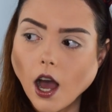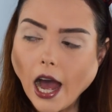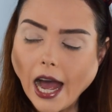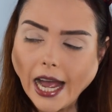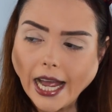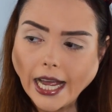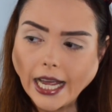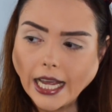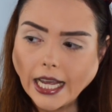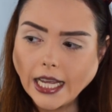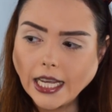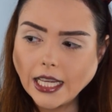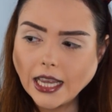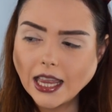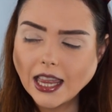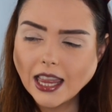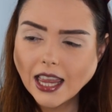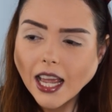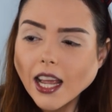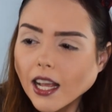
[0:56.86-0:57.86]
I
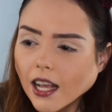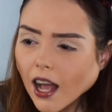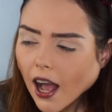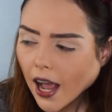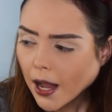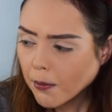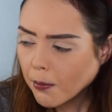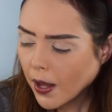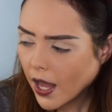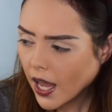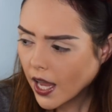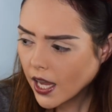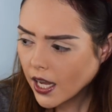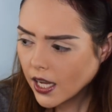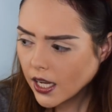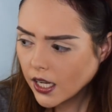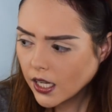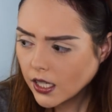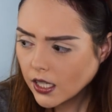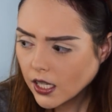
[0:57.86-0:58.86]
think I
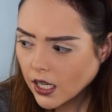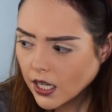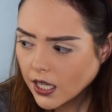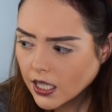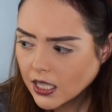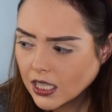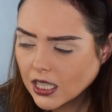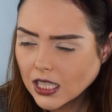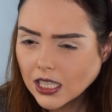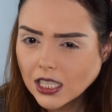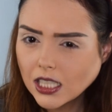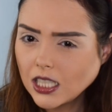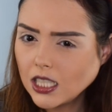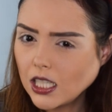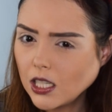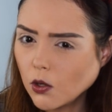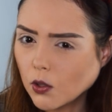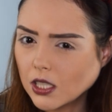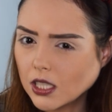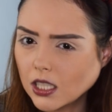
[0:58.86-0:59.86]
paid
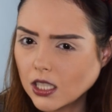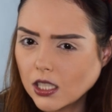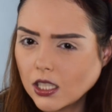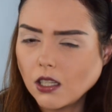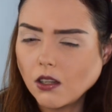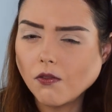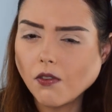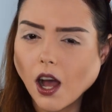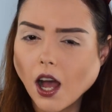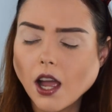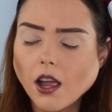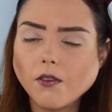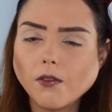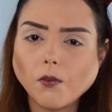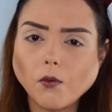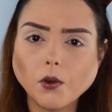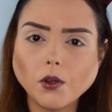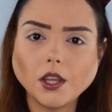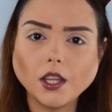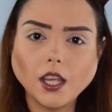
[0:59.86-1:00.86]
60 or 65
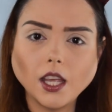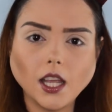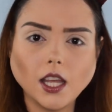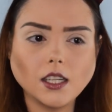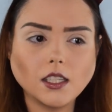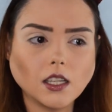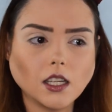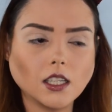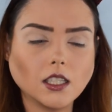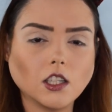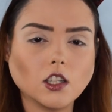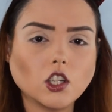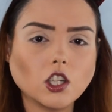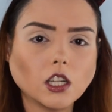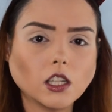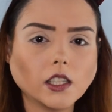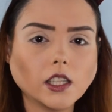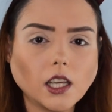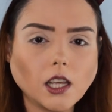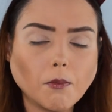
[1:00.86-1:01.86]
for the kit
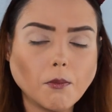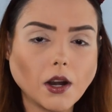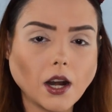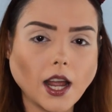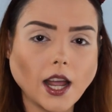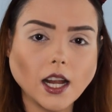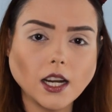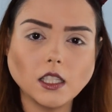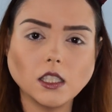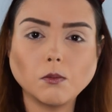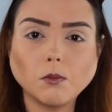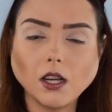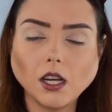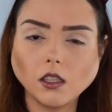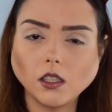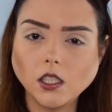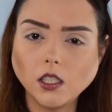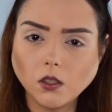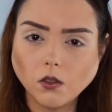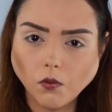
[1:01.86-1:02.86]
additionally, but I had to spend
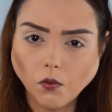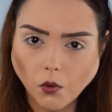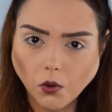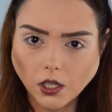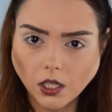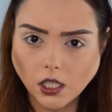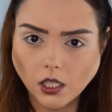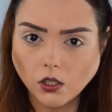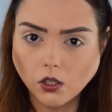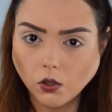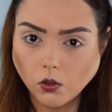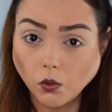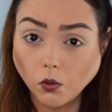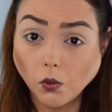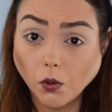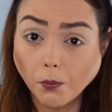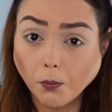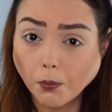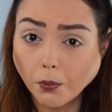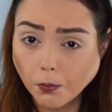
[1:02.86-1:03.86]
at least 40 to